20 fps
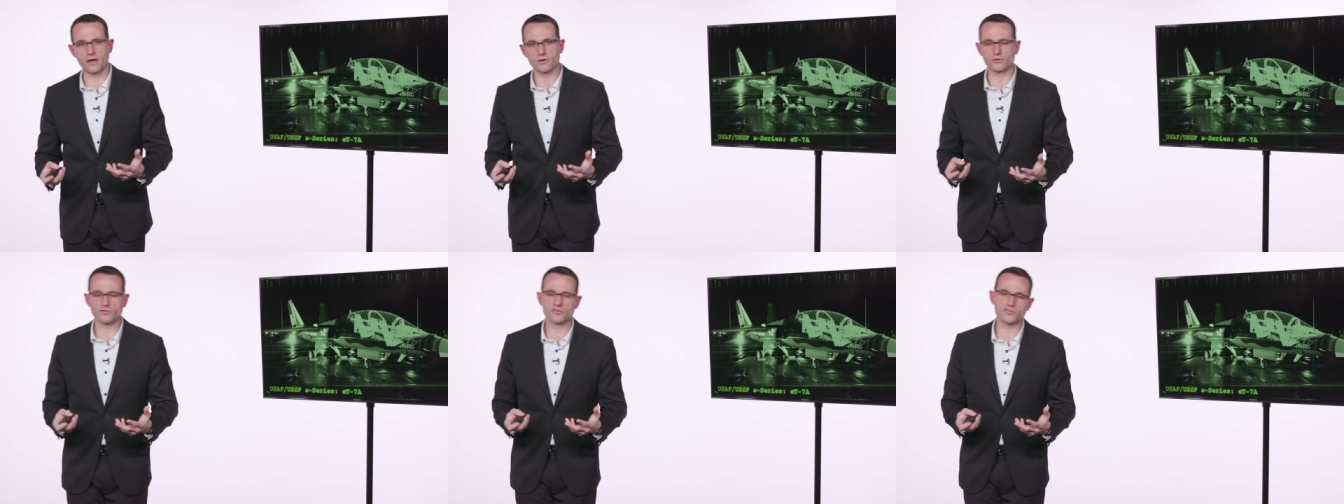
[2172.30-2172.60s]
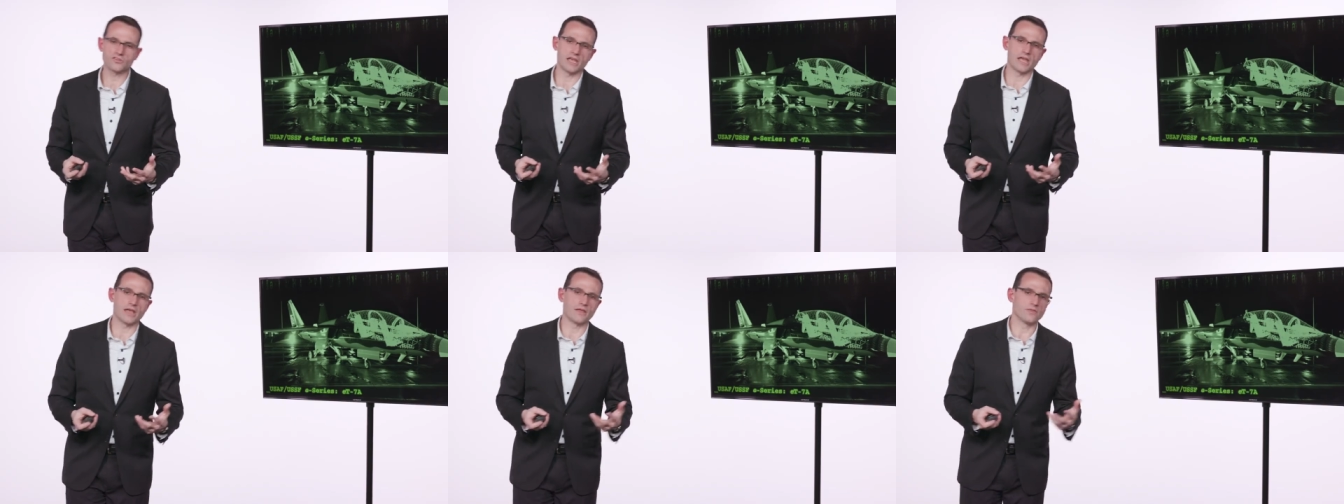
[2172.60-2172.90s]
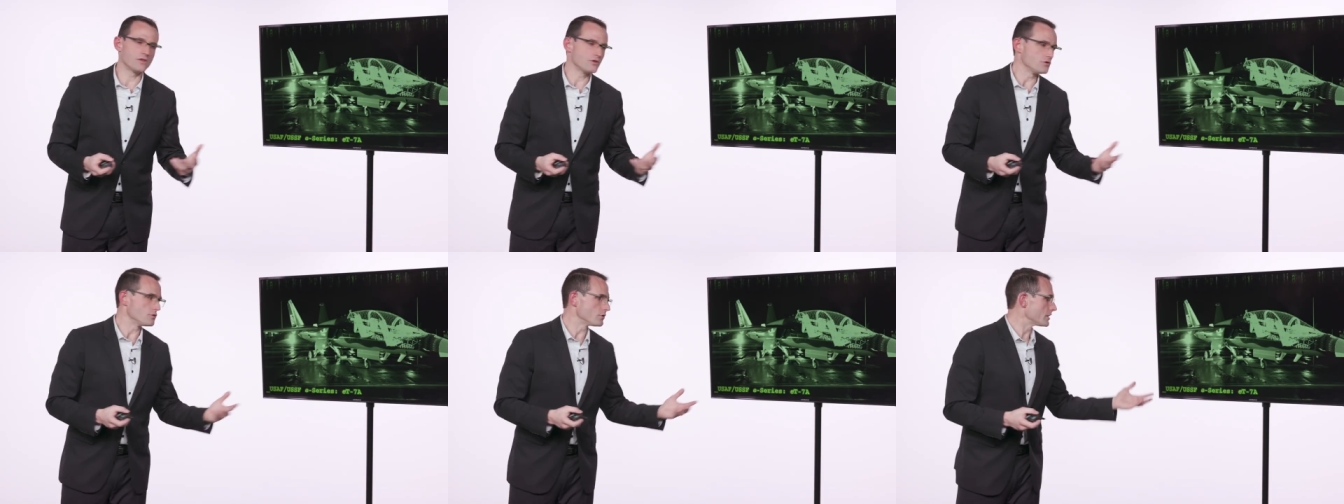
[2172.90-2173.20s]

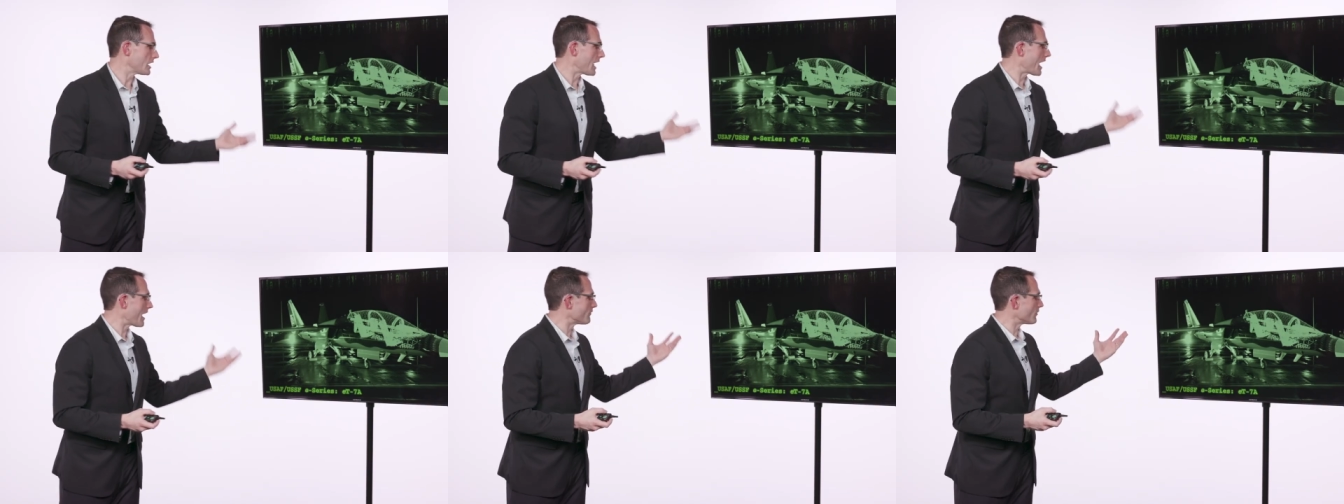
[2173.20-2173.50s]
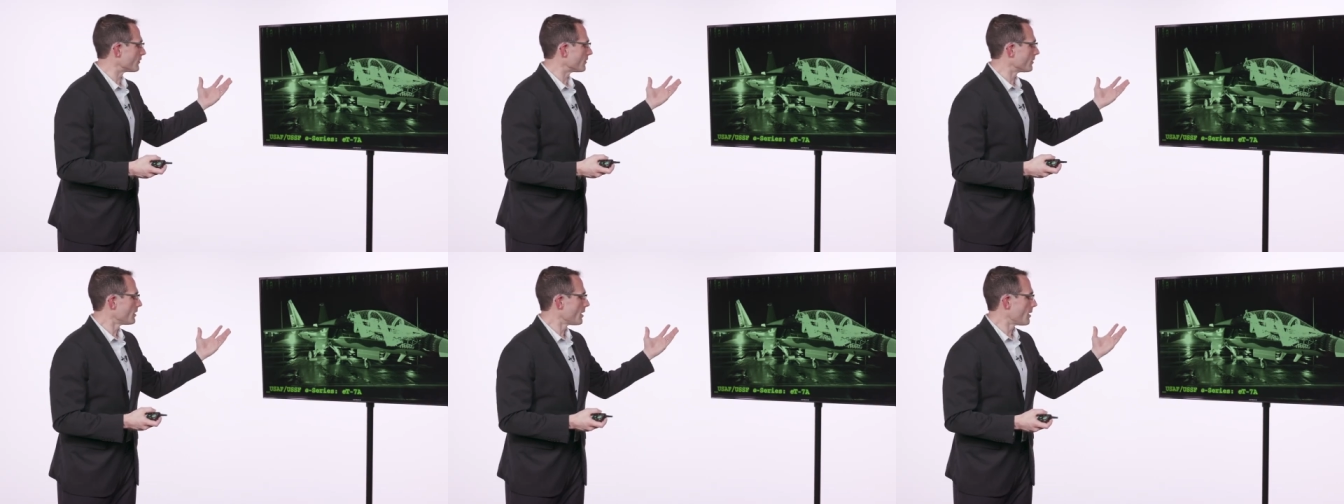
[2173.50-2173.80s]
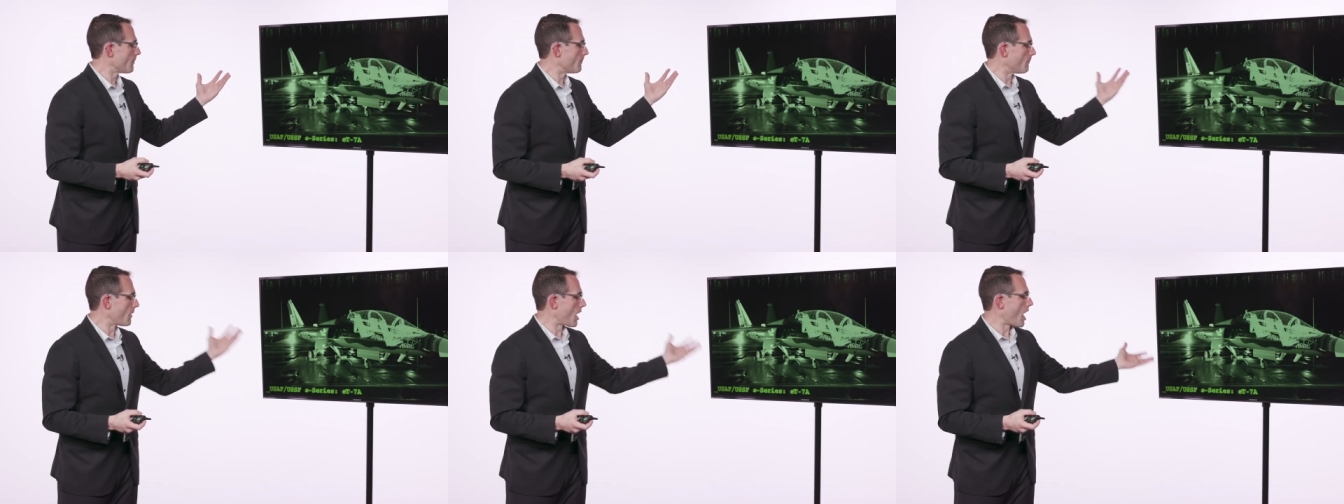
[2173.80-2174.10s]
understand that you can have a
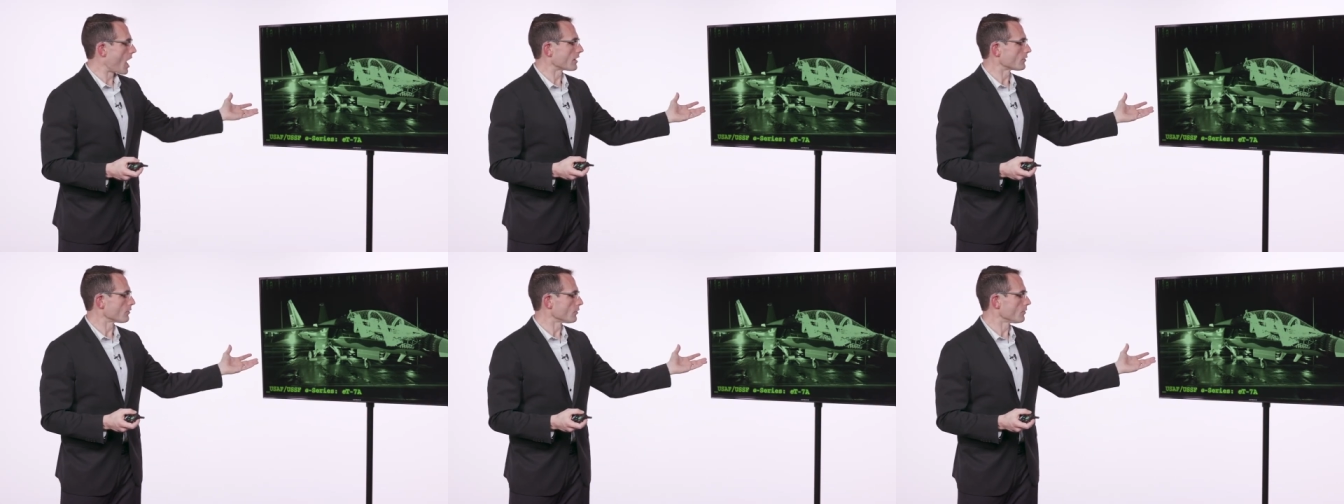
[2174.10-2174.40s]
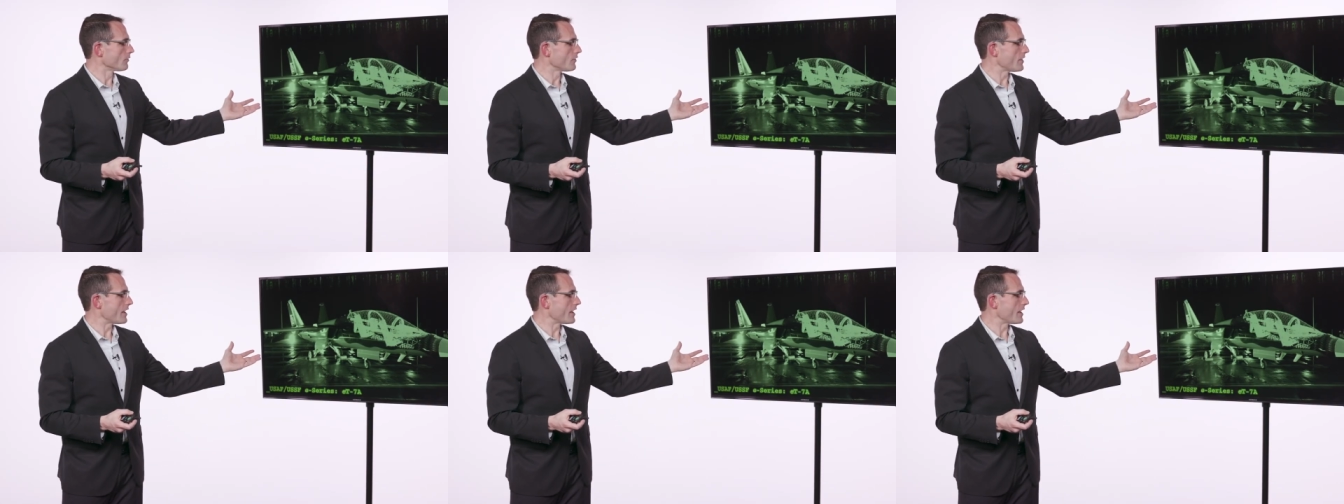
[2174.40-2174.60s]
model